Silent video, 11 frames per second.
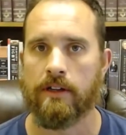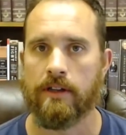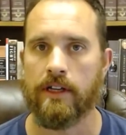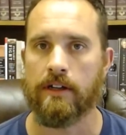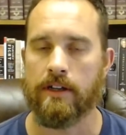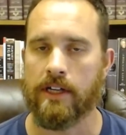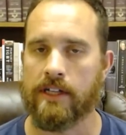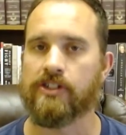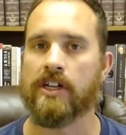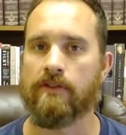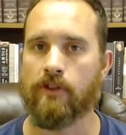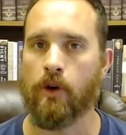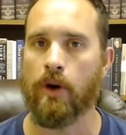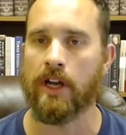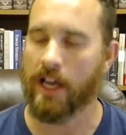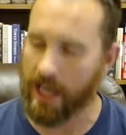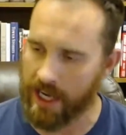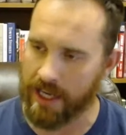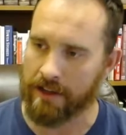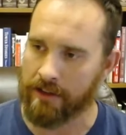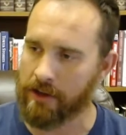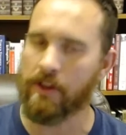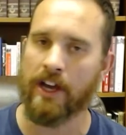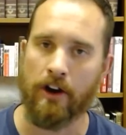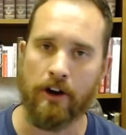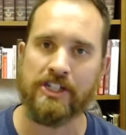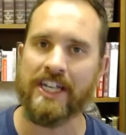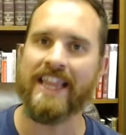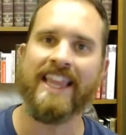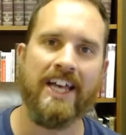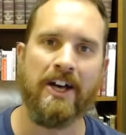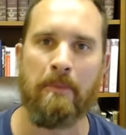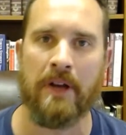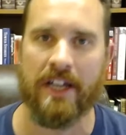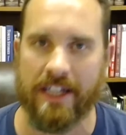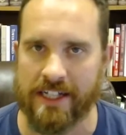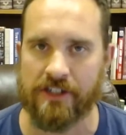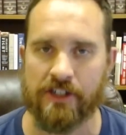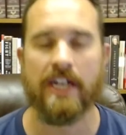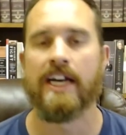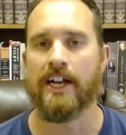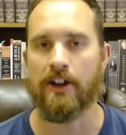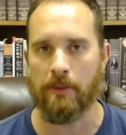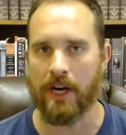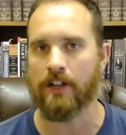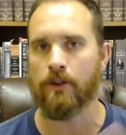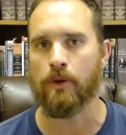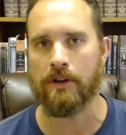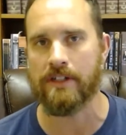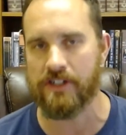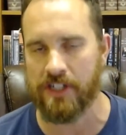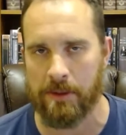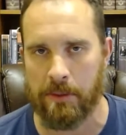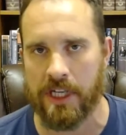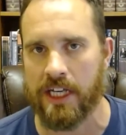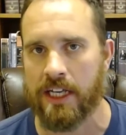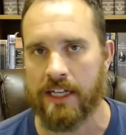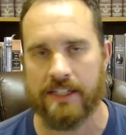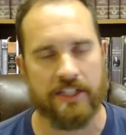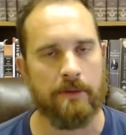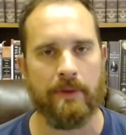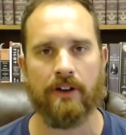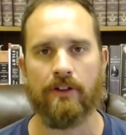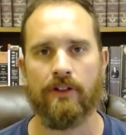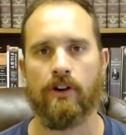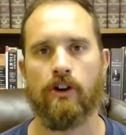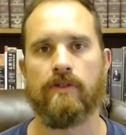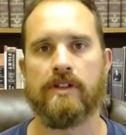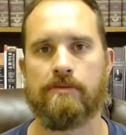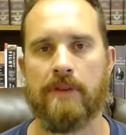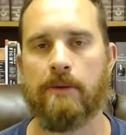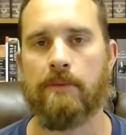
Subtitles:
that instead of going, hey, there they are, send them, is here am I, Lord, send me. Send me onto the harvest. Make